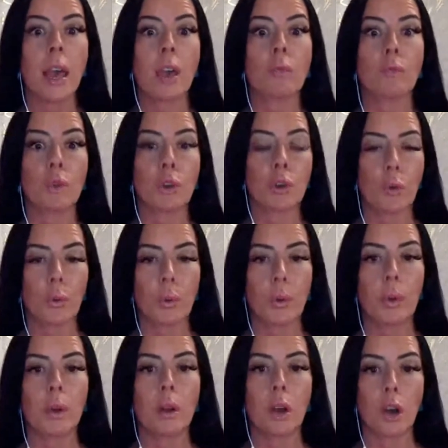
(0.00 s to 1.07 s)
and recruit
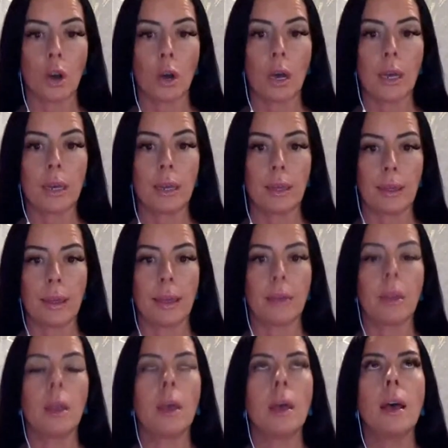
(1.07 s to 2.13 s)
online.
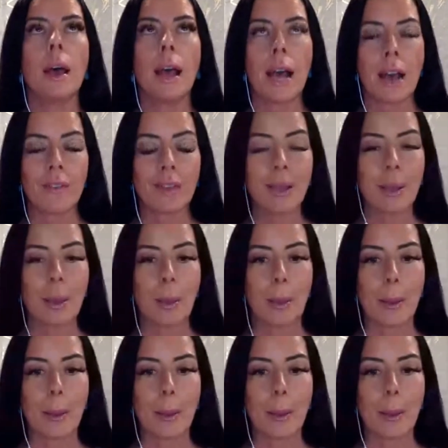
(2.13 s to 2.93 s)
Having